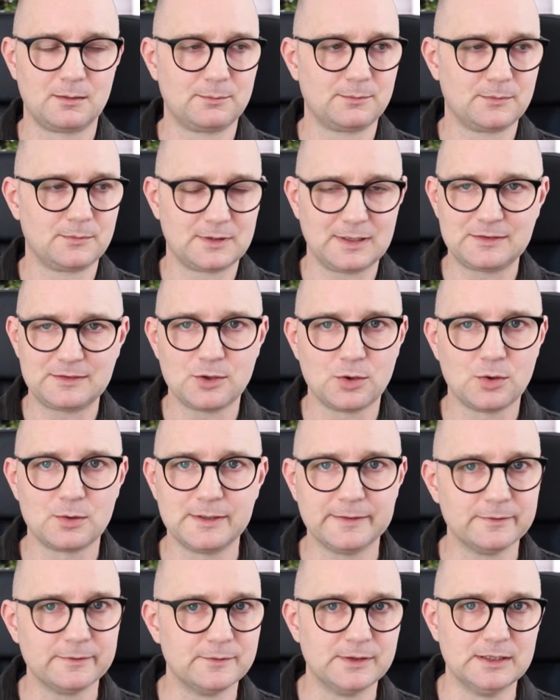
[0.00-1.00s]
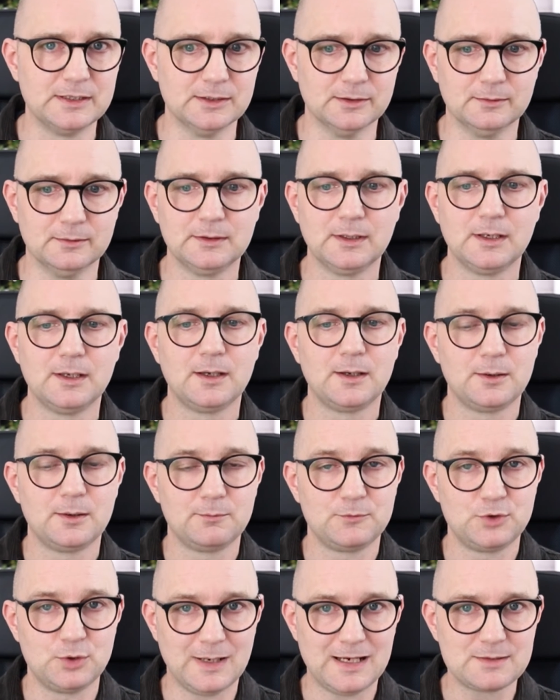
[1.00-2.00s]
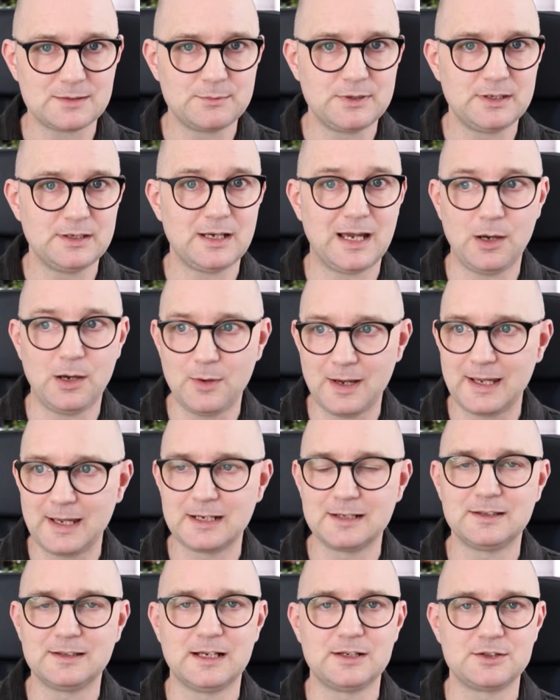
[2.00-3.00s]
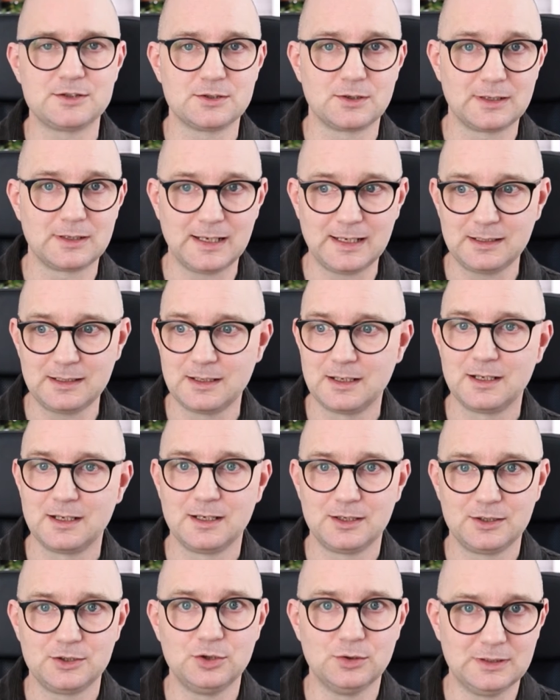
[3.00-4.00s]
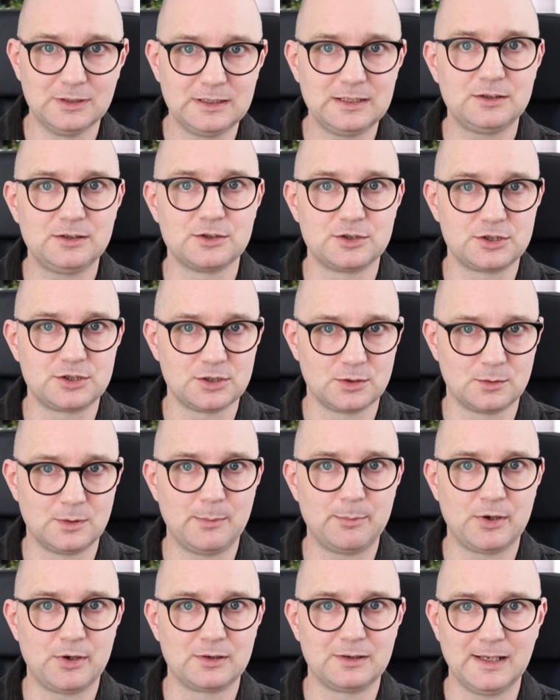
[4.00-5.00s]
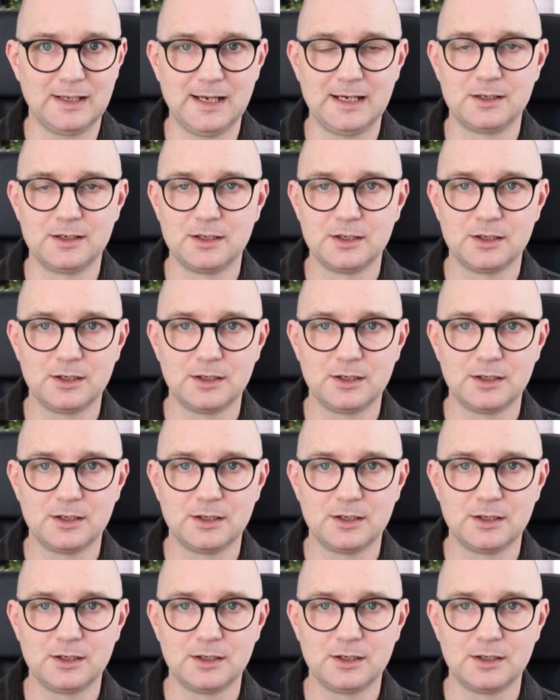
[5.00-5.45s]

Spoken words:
That's a whole different video. You ask me how I get attention online, you need to show up online.